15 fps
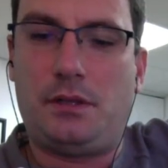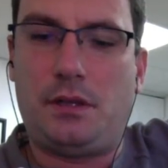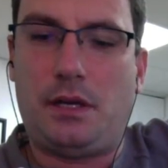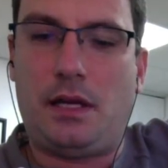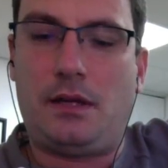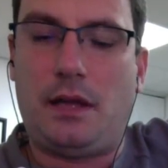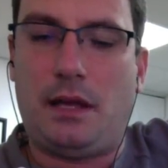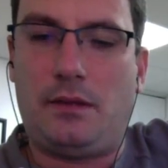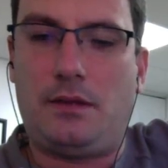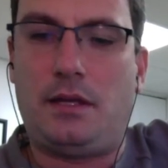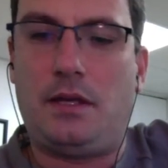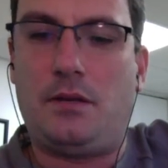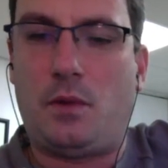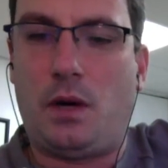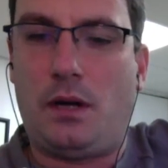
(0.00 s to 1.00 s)
at
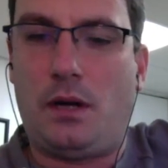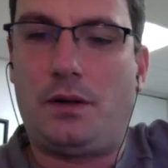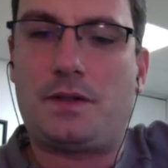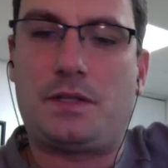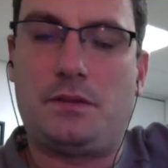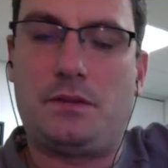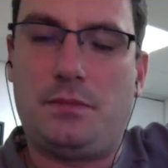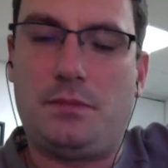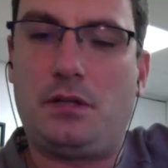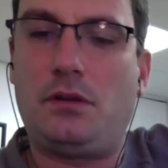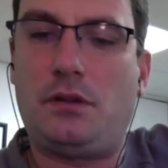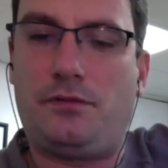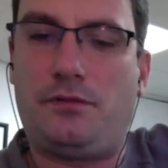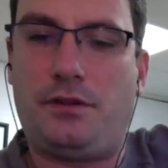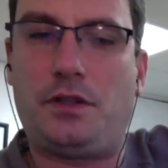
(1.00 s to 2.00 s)
the awareness and middle
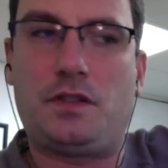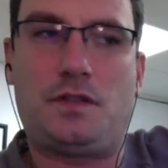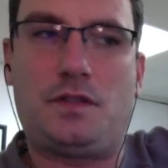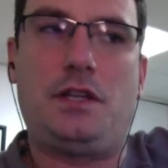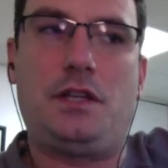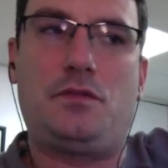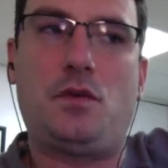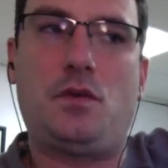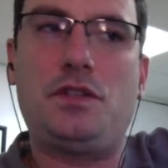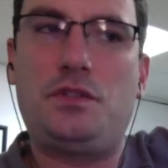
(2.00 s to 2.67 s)
of the funnel stage.